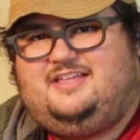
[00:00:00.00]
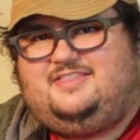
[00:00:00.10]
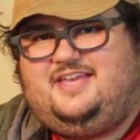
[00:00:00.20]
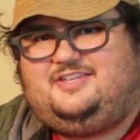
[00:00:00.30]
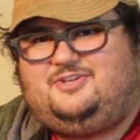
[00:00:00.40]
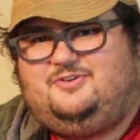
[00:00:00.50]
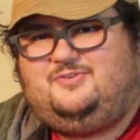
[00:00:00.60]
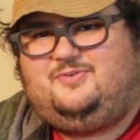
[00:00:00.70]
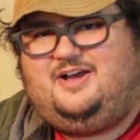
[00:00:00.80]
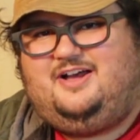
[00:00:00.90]
thank
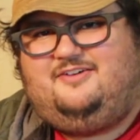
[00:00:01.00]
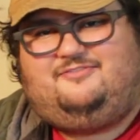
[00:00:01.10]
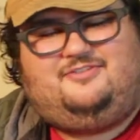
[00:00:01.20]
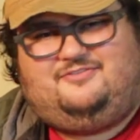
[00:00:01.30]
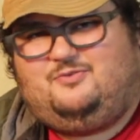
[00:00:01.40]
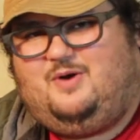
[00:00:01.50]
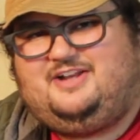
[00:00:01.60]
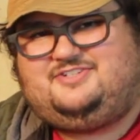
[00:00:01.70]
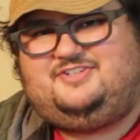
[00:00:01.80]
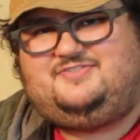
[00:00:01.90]
you uh, if you
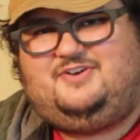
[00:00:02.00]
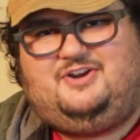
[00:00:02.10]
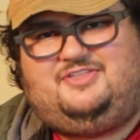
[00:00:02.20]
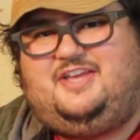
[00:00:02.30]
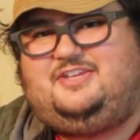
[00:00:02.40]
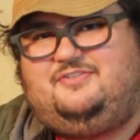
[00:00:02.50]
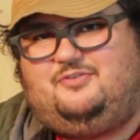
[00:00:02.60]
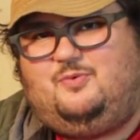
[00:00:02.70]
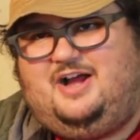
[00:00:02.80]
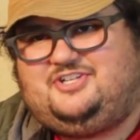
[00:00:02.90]
watched this far. Thank you
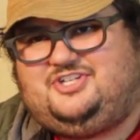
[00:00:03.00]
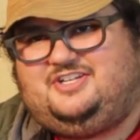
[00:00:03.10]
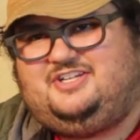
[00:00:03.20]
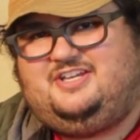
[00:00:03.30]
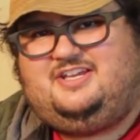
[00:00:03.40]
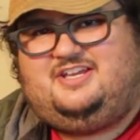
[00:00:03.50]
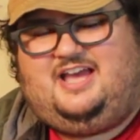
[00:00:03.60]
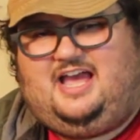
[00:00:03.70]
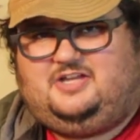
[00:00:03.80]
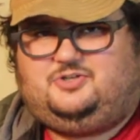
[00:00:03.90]
for watching.
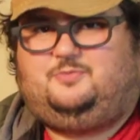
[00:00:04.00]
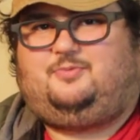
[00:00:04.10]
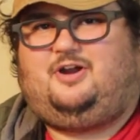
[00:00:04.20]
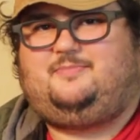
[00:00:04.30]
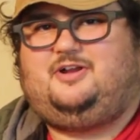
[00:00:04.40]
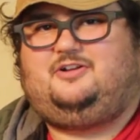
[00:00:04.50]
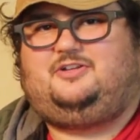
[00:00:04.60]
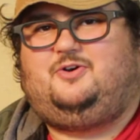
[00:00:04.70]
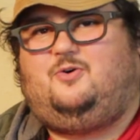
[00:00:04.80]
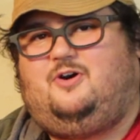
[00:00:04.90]
I do
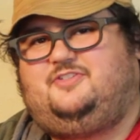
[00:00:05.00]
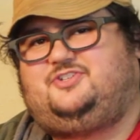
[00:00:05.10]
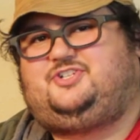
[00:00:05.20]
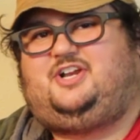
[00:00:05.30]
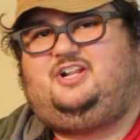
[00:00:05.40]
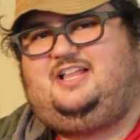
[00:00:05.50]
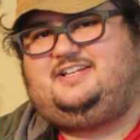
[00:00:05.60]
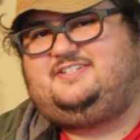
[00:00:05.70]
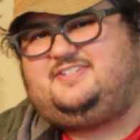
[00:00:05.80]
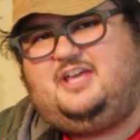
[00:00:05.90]
primarily horror on this channel. I
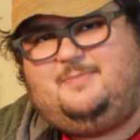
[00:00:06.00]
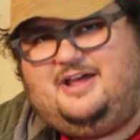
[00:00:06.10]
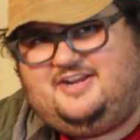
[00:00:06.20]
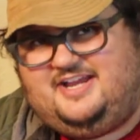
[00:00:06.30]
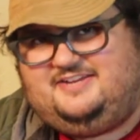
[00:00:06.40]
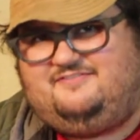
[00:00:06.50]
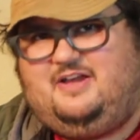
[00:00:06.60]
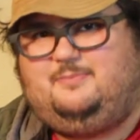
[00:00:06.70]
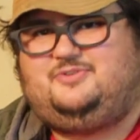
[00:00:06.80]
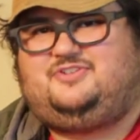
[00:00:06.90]
like to say about
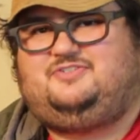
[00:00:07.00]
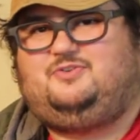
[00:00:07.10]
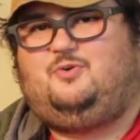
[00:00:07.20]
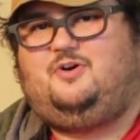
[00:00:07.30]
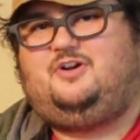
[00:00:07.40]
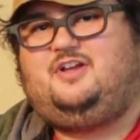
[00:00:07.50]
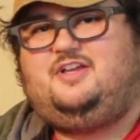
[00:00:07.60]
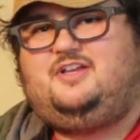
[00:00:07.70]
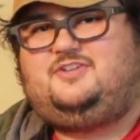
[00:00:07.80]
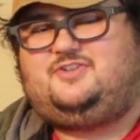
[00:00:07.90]
95% horror.
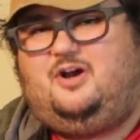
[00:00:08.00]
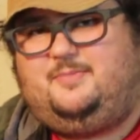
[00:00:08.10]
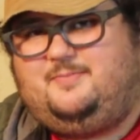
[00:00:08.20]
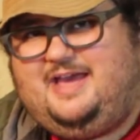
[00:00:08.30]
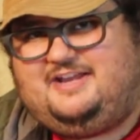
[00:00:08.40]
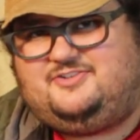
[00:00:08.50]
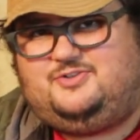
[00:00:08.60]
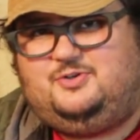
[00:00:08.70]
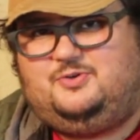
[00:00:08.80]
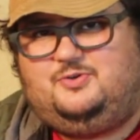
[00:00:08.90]
So I'll be back
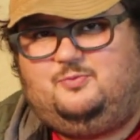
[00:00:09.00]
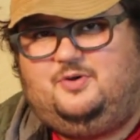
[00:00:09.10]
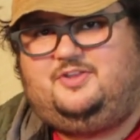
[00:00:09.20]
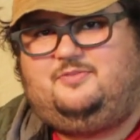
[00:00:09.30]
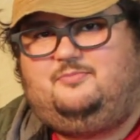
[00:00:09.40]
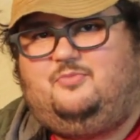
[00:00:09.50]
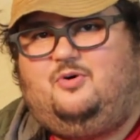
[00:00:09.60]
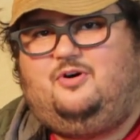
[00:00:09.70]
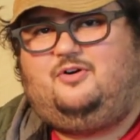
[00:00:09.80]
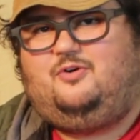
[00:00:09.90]
soon with
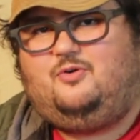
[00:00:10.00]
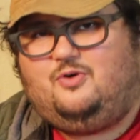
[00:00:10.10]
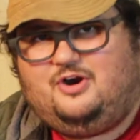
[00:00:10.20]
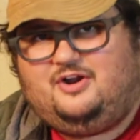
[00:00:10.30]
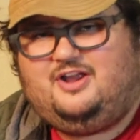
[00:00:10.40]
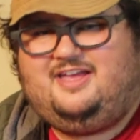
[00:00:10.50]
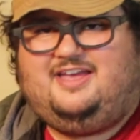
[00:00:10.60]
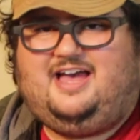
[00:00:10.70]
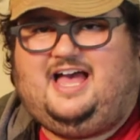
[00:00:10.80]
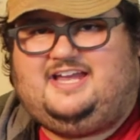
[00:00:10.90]
more horror.
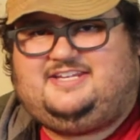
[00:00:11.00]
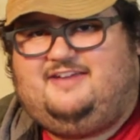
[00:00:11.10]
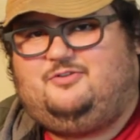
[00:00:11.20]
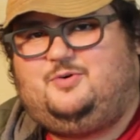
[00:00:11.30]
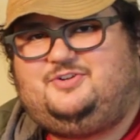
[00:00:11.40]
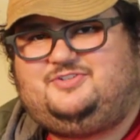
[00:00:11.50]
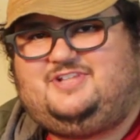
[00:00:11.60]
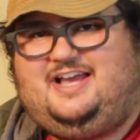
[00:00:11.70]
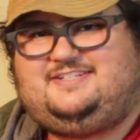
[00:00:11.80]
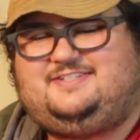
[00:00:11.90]
Uh, to everyone who's
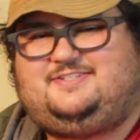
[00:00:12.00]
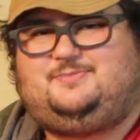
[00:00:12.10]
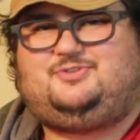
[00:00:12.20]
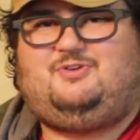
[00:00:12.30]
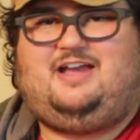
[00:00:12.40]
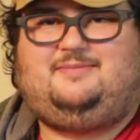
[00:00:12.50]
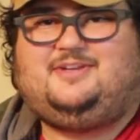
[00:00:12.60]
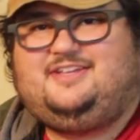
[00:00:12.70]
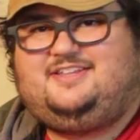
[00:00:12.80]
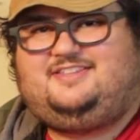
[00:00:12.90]
liked and subscribed,
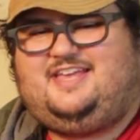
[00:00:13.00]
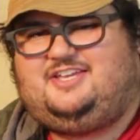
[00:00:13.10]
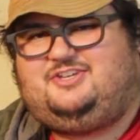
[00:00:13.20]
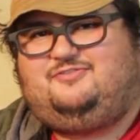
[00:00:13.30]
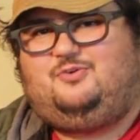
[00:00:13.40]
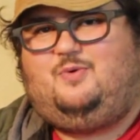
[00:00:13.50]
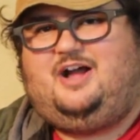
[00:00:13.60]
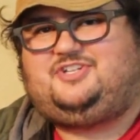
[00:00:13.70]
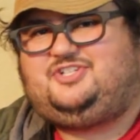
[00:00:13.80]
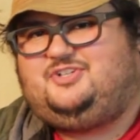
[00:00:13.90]
Thank you for
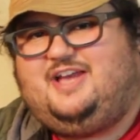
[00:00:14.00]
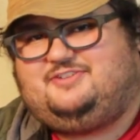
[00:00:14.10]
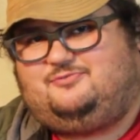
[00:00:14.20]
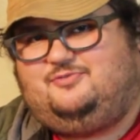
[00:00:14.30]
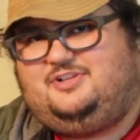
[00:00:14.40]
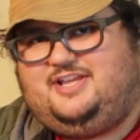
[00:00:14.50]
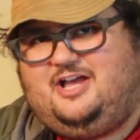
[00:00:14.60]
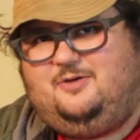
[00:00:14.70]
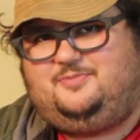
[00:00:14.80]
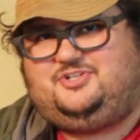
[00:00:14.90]
watching. You guys really
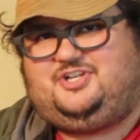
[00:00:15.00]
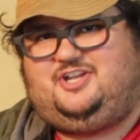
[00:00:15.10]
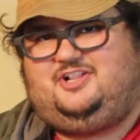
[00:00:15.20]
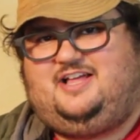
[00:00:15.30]
help the channel